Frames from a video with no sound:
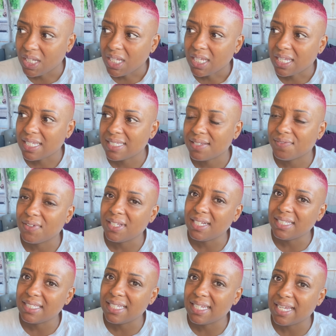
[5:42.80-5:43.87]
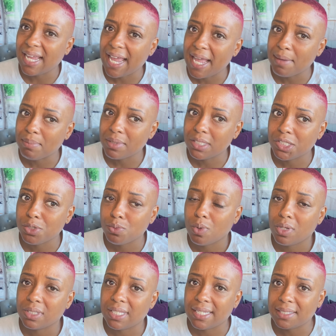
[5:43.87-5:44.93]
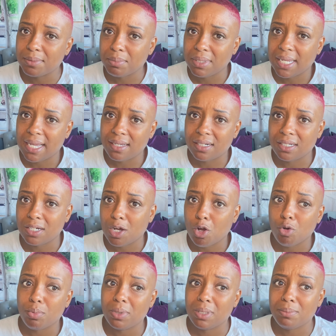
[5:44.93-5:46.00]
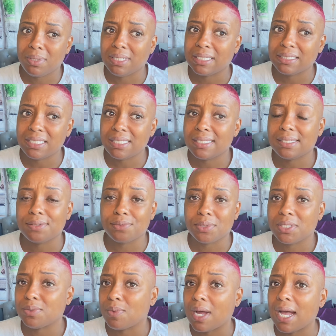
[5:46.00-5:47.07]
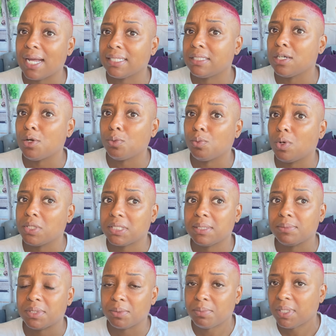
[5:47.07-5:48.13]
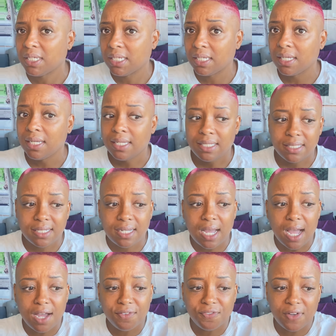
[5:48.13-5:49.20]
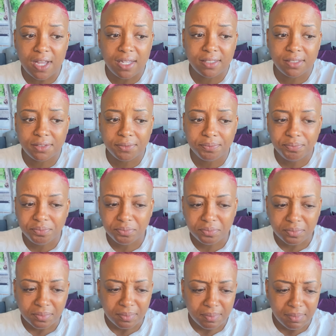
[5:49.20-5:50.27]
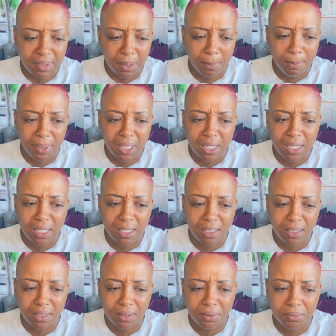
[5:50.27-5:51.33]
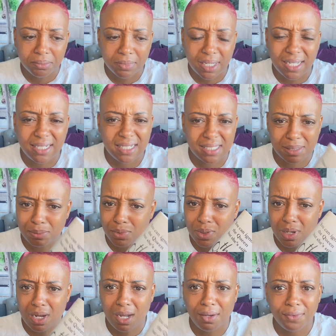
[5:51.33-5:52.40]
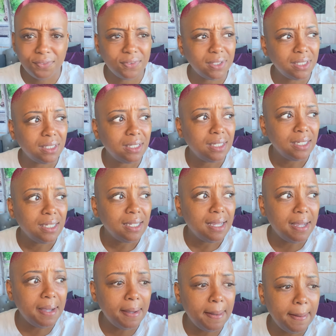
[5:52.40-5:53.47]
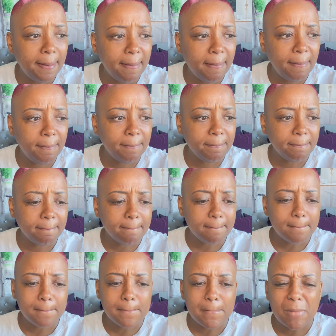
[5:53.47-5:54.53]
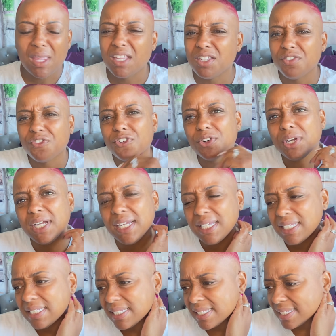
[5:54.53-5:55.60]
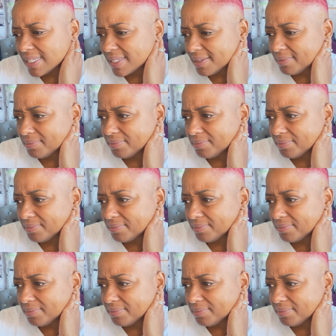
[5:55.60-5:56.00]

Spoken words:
Because if anything happens, you want that to be out in the open and be like, this is the reason why I don't want them to be the godfather. But, I need some more coffee. The friends.